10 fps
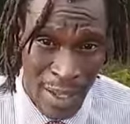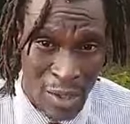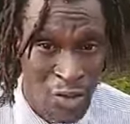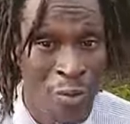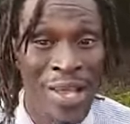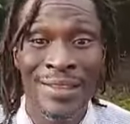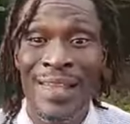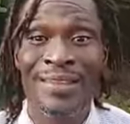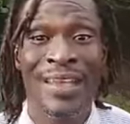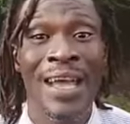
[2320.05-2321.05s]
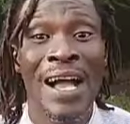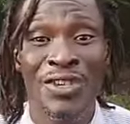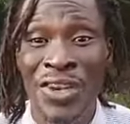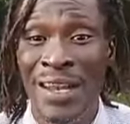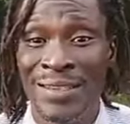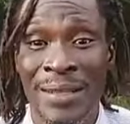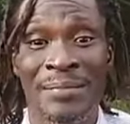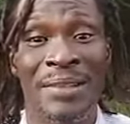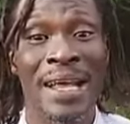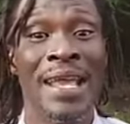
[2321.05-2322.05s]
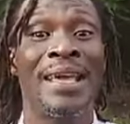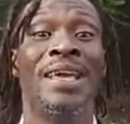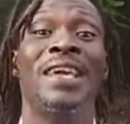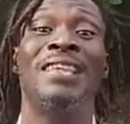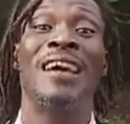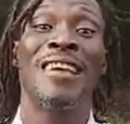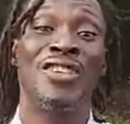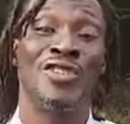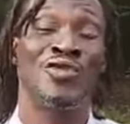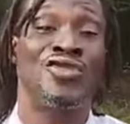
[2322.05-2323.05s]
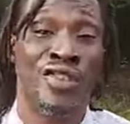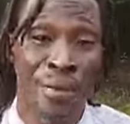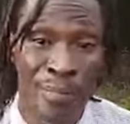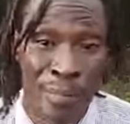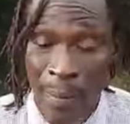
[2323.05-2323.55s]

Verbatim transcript: Some of them thinks they are journalism now they can give directions to them.